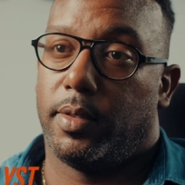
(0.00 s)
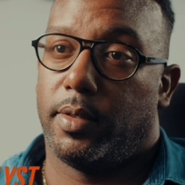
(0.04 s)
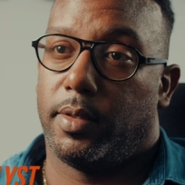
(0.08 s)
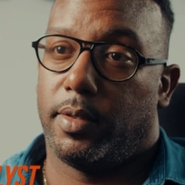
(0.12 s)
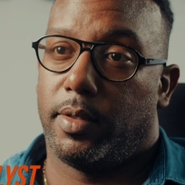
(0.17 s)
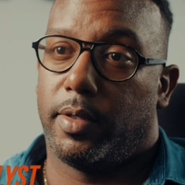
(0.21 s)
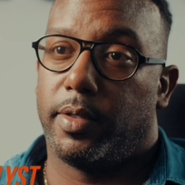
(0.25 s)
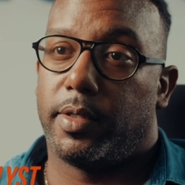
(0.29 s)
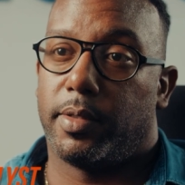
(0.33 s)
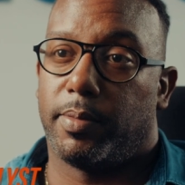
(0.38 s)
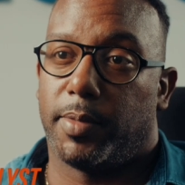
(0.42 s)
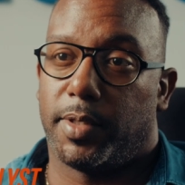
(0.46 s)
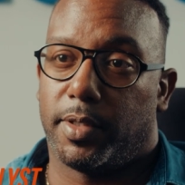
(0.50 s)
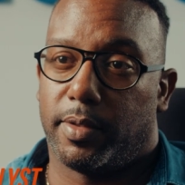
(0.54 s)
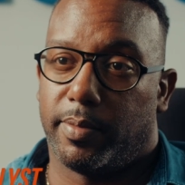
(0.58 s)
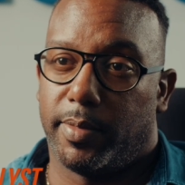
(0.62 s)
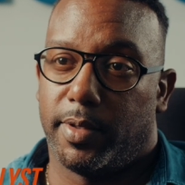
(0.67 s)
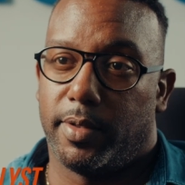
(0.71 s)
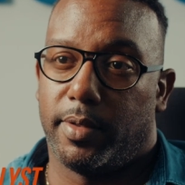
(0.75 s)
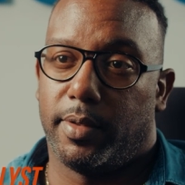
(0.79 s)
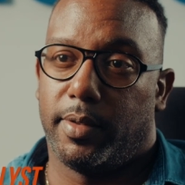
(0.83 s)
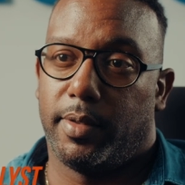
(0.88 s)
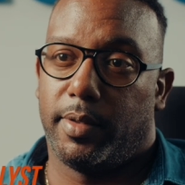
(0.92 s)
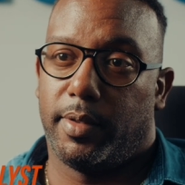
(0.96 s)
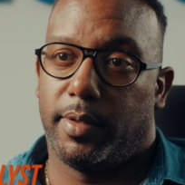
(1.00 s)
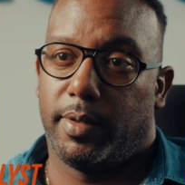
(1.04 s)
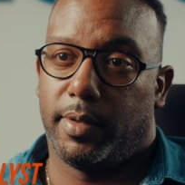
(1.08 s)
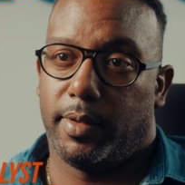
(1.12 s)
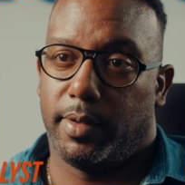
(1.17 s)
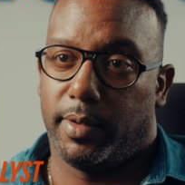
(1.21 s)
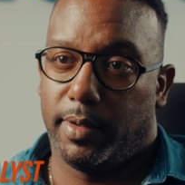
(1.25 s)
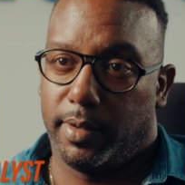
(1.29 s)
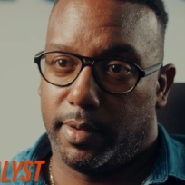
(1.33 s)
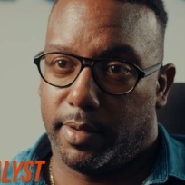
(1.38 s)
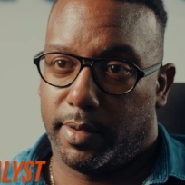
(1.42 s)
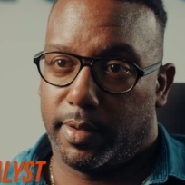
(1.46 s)
Christmas bonus,
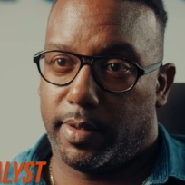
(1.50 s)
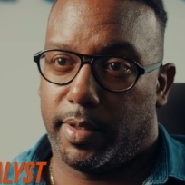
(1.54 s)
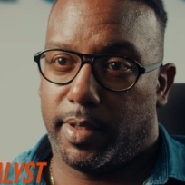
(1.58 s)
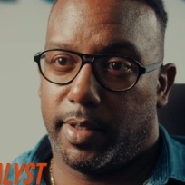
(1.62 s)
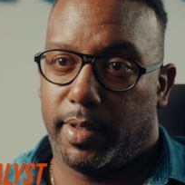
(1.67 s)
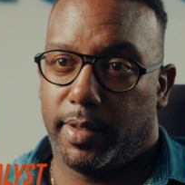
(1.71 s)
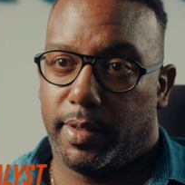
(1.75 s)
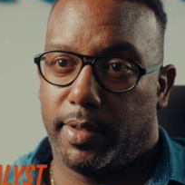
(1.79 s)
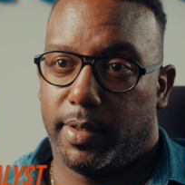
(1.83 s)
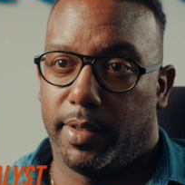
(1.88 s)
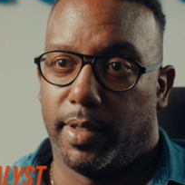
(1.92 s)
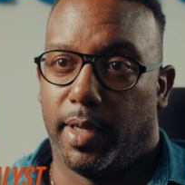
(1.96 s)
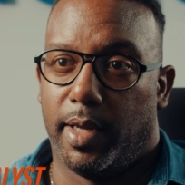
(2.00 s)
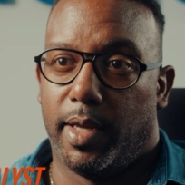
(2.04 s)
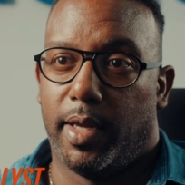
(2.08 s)
right?